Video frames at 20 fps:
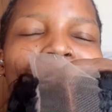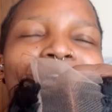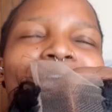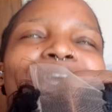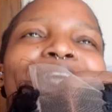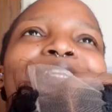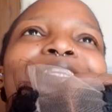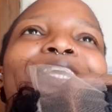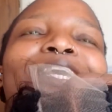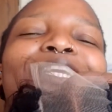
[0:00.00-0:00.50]

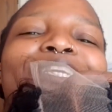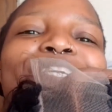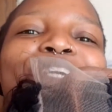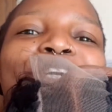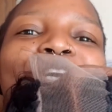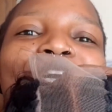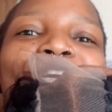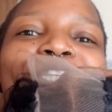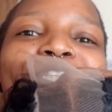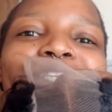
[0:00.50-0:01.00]
and they
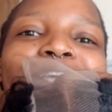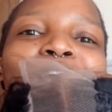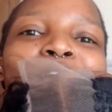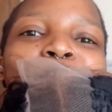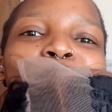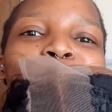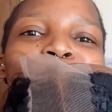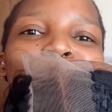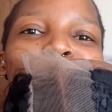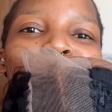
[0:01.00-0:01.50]
cut
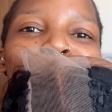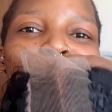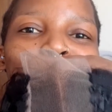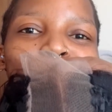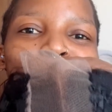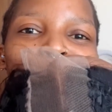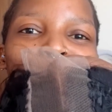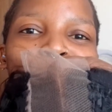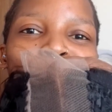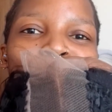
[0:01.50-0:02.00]

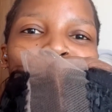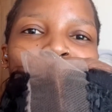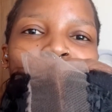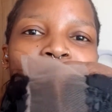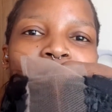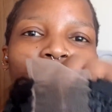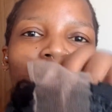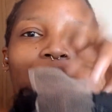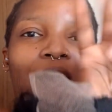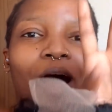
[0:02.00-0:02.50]
two
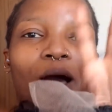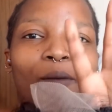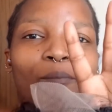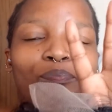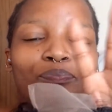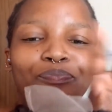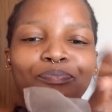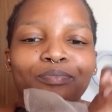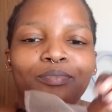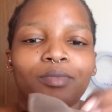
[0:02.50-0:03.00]

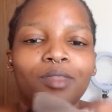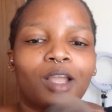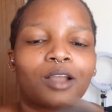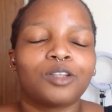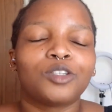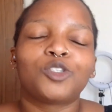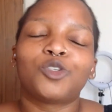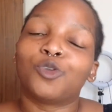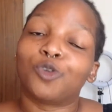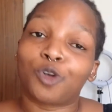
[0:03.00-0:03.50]

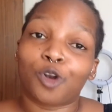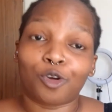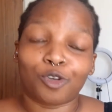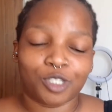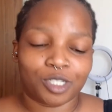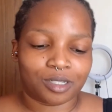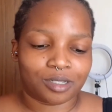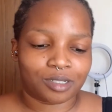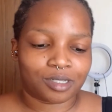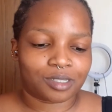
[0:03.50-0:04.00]

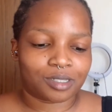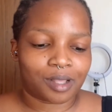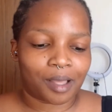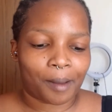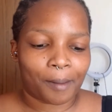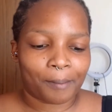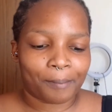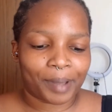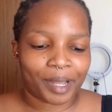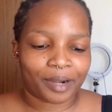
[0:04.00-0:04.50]
closures.
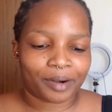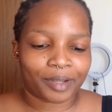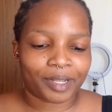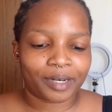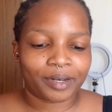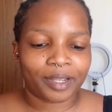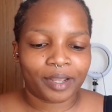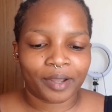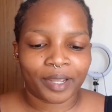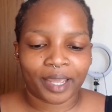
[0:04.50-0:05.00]
But
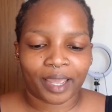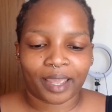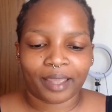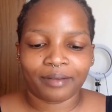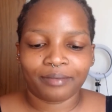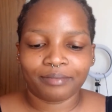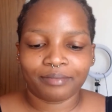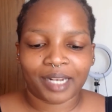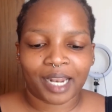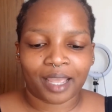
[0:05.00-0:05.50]

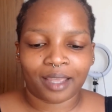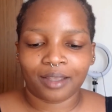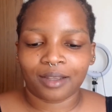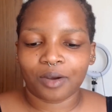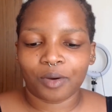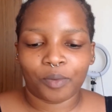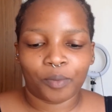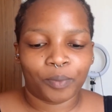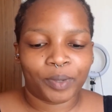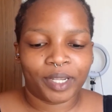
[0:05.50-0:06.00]
okay,
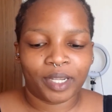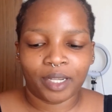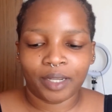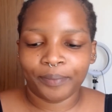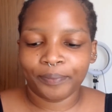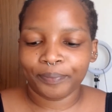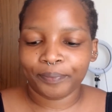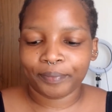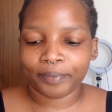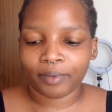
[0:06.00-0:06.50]
like
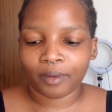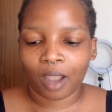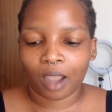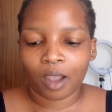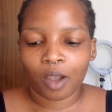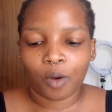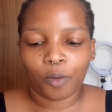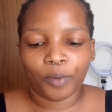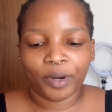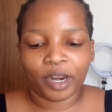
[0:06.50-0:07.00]
we're
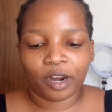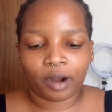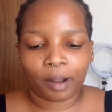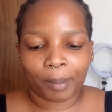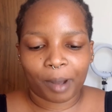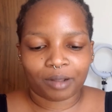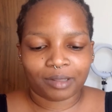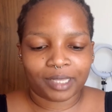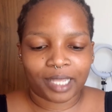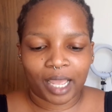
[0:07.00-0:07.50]
not
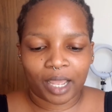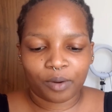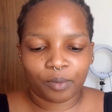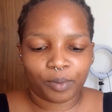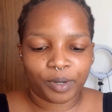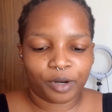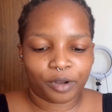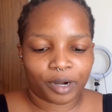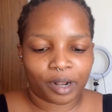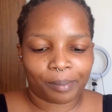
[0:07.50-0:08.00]
about
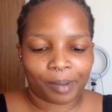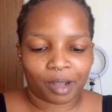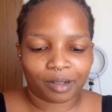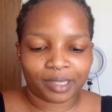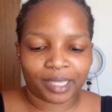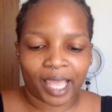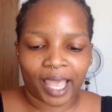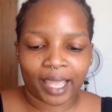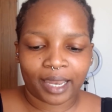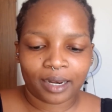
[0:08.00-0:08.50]

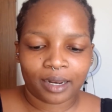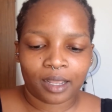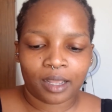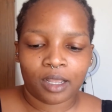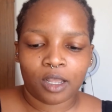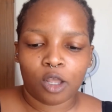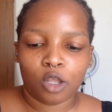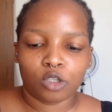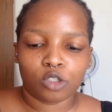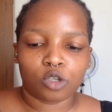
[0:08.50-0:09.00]
that.
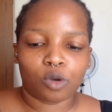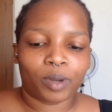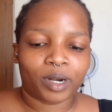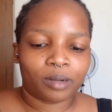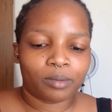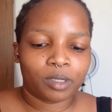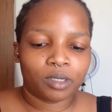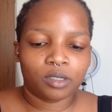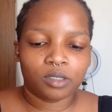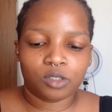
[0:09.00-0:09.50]
So what
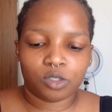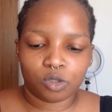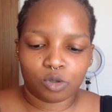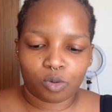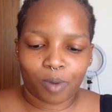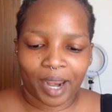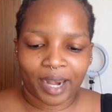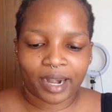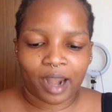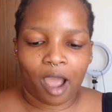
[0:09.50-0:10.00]
I'm gonna do
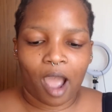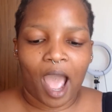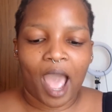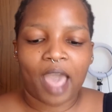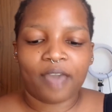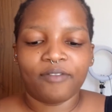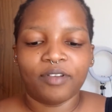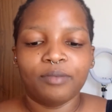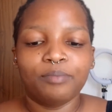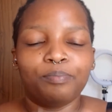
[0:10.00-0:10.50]
right now, I
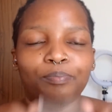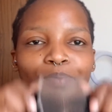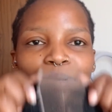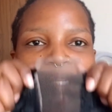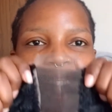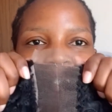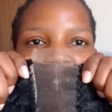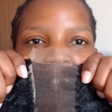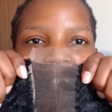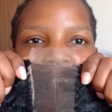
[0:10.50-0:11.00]
haven't
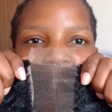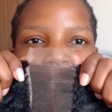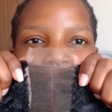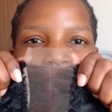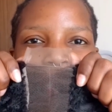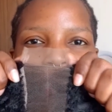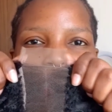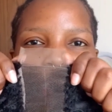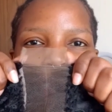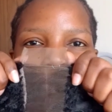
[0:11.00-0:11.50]
bleached
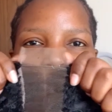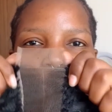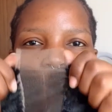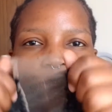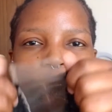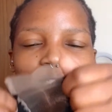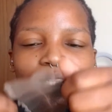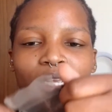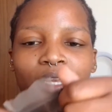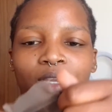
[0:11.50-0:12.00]
the knots